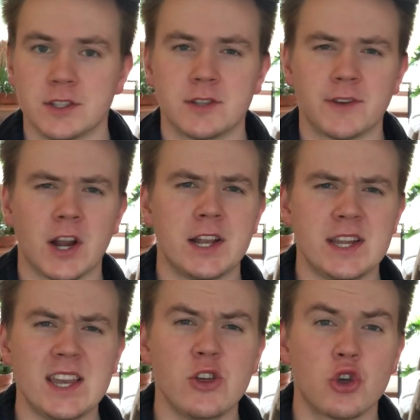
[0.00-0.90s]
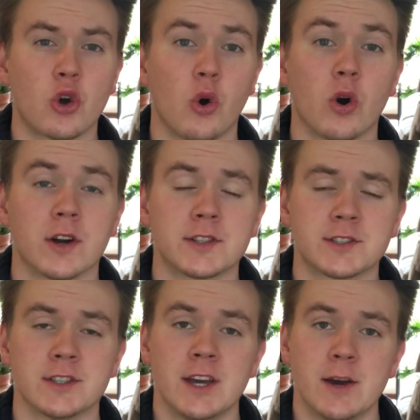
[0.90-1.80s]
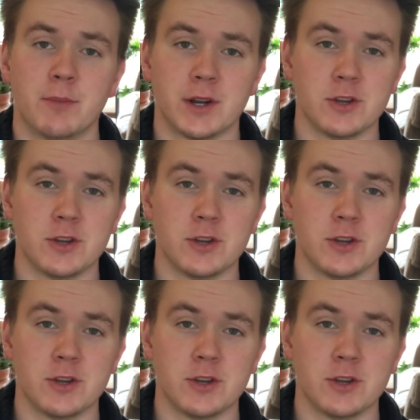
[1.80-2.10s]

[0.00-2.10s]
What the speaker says: It's a very niche course, but